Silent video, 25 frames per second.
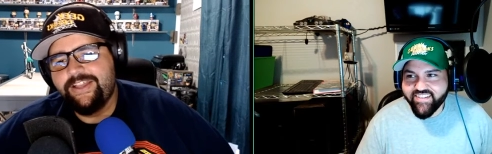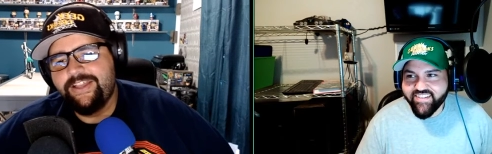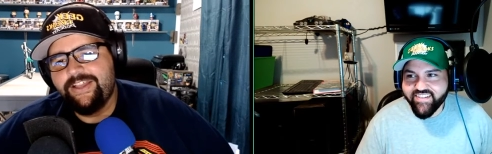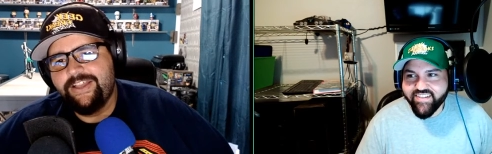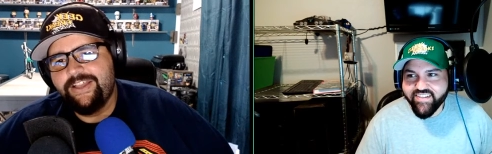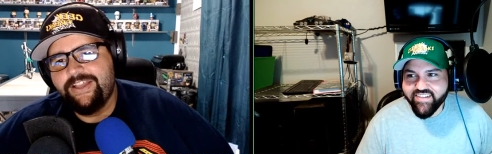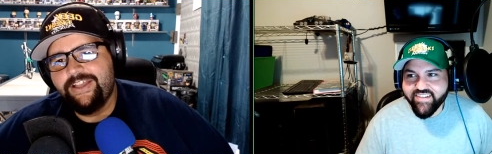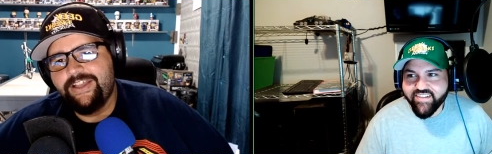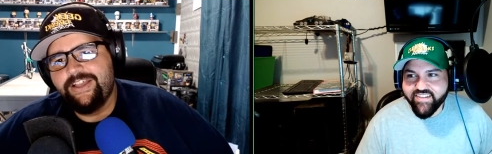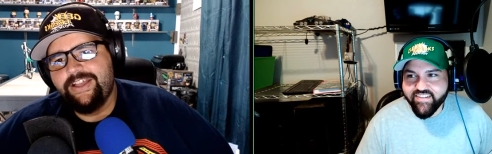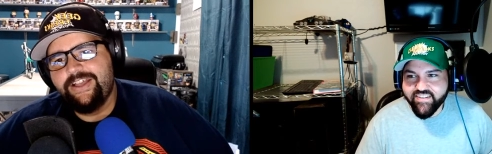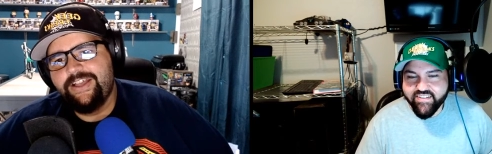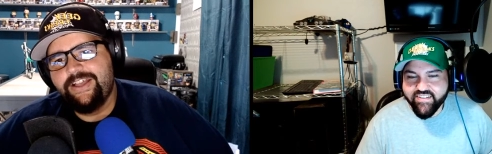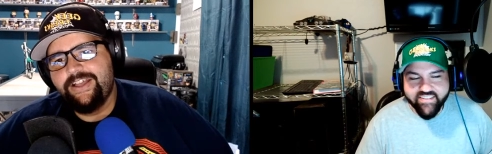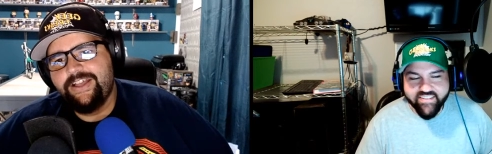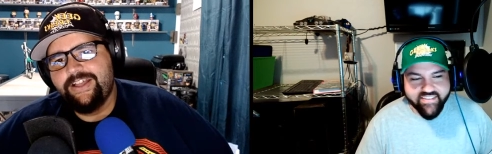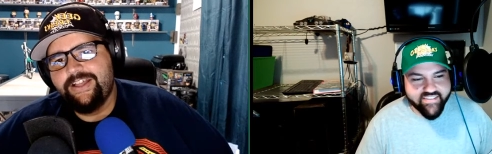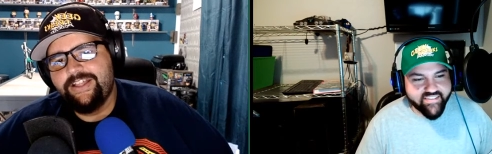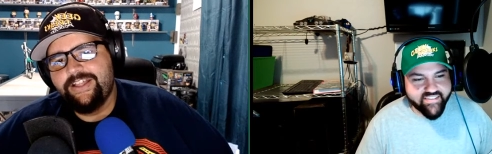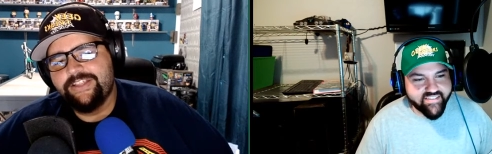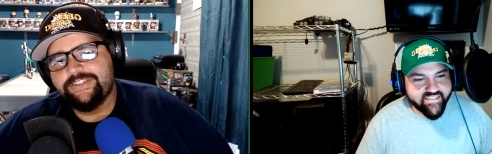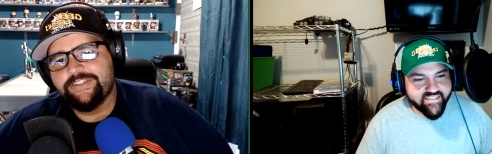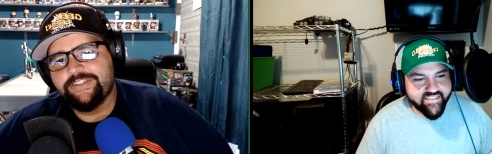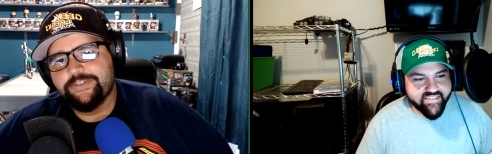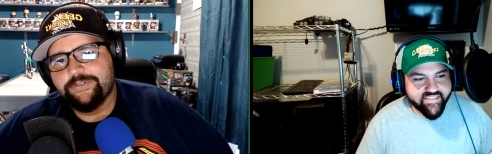Speaker 1: Yeah.
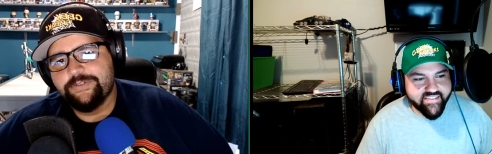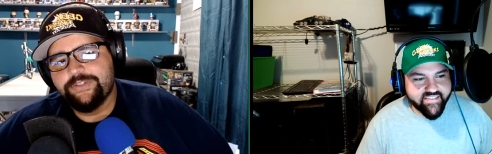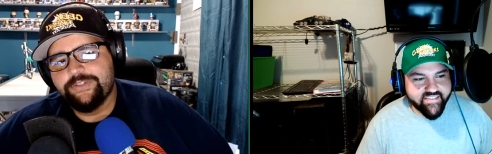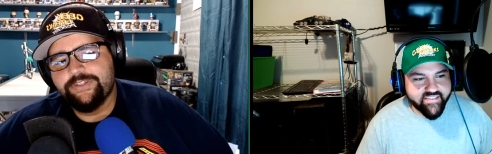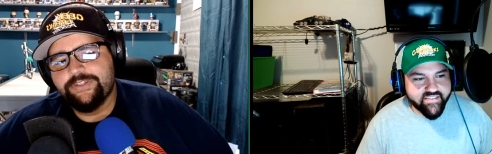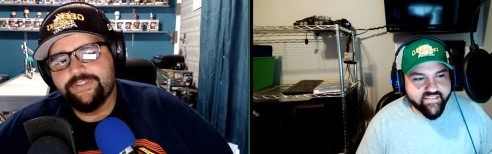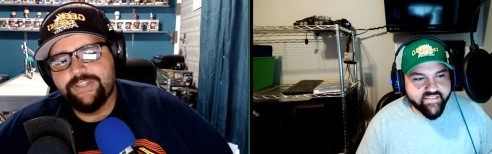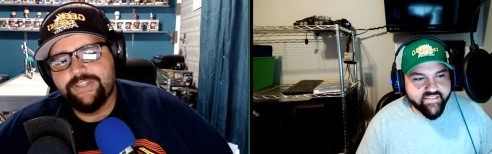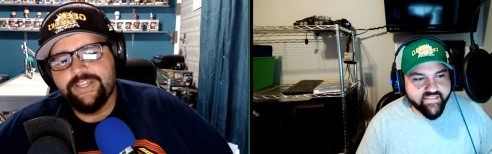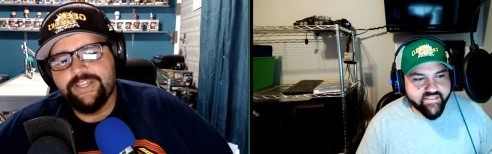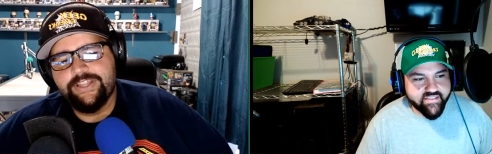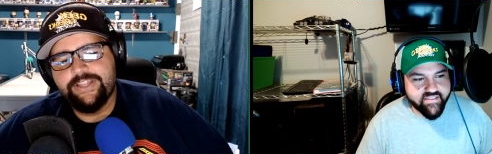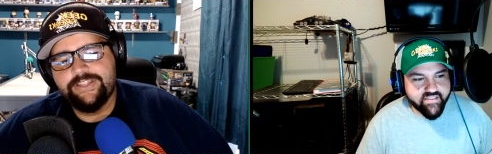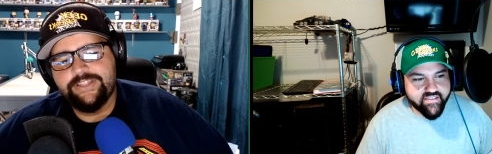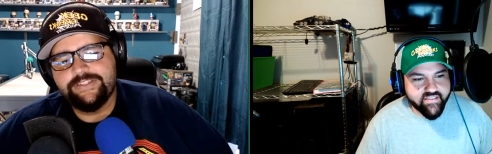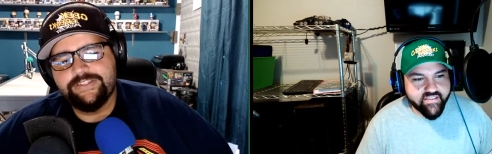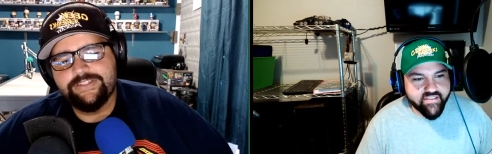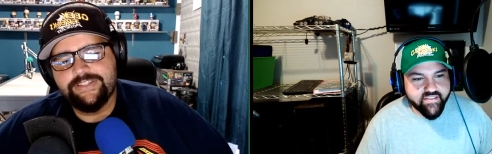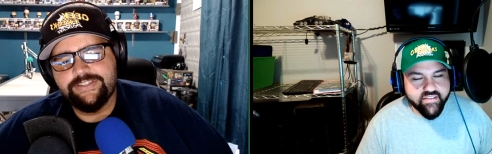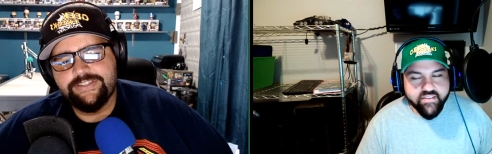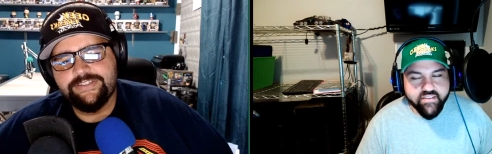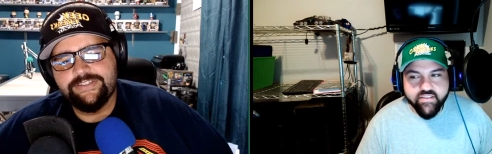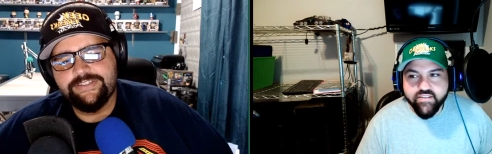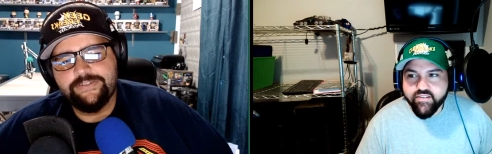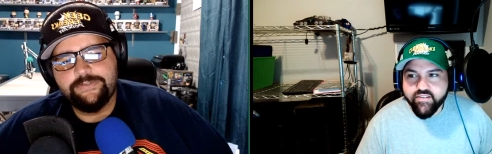That's a good one though. Yeah, that's
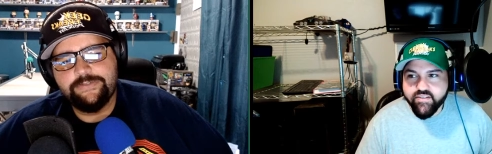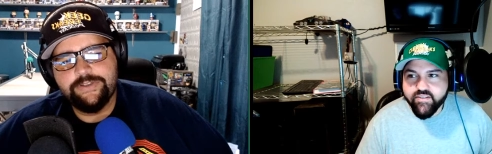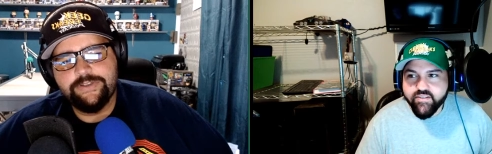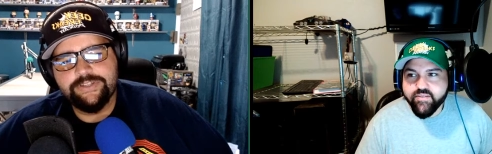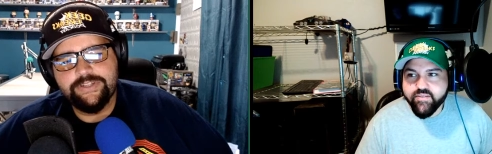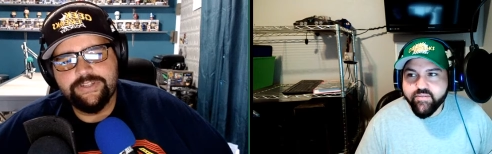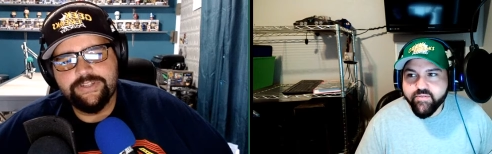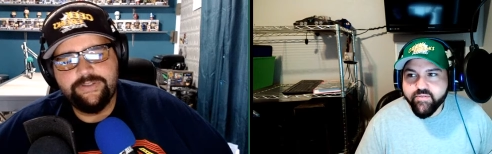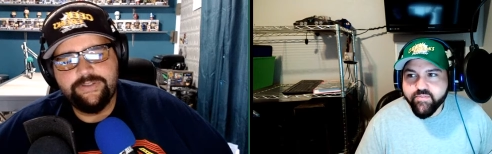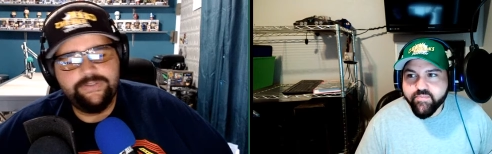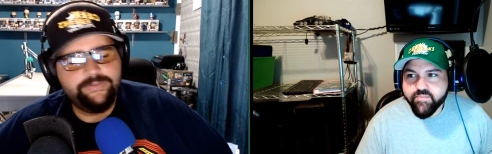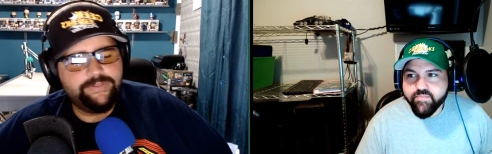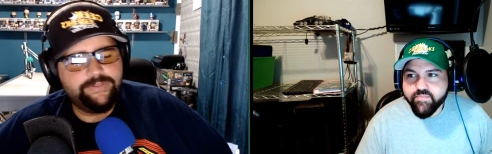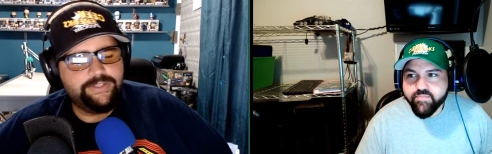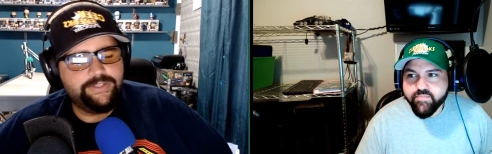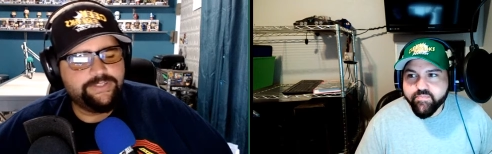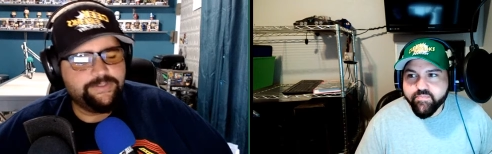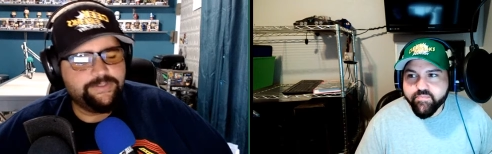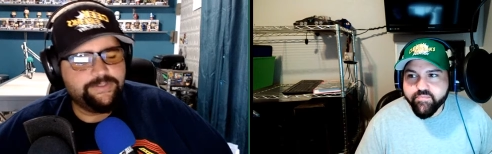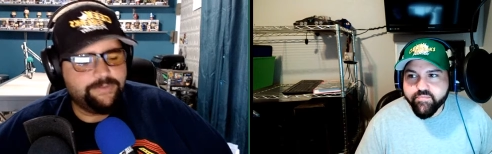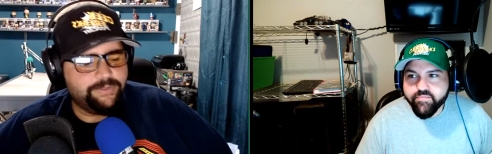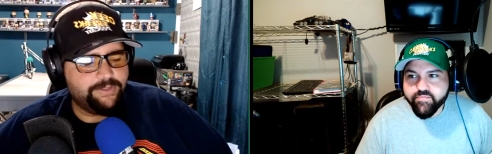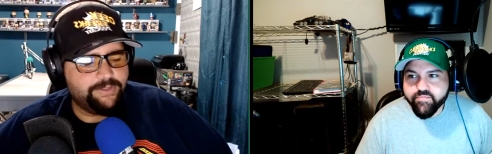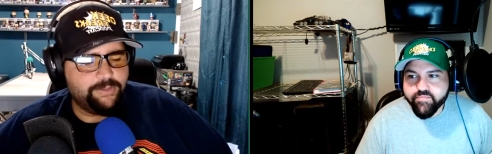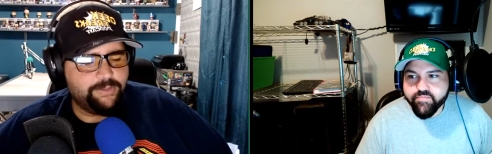that's a tough question. That's
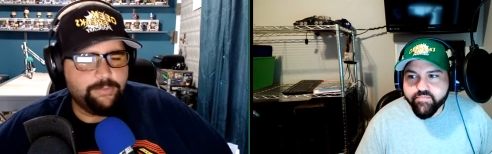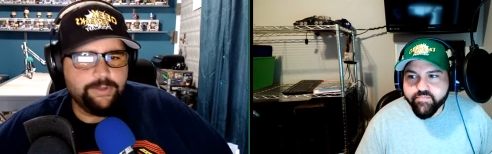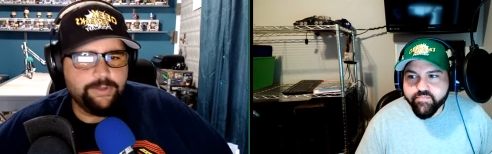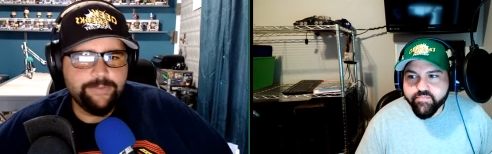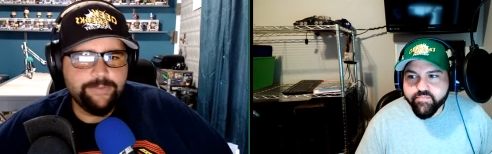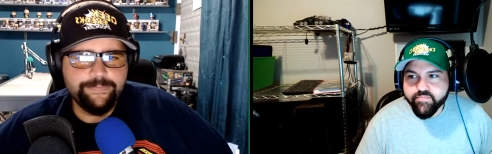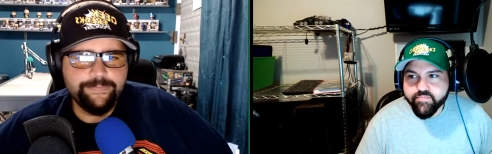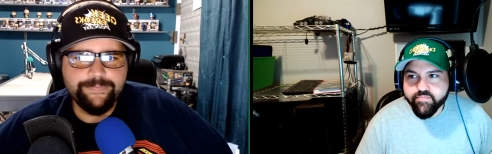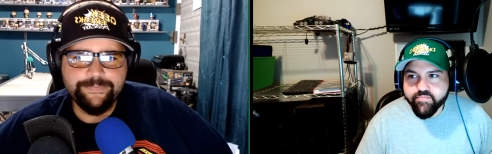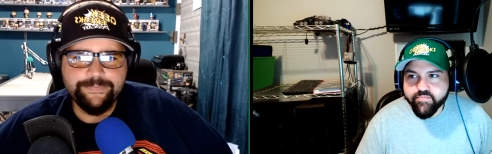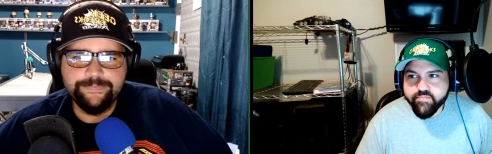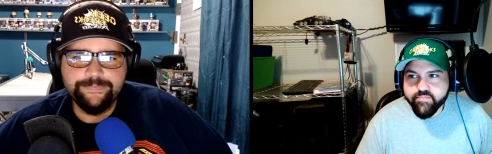something to think about.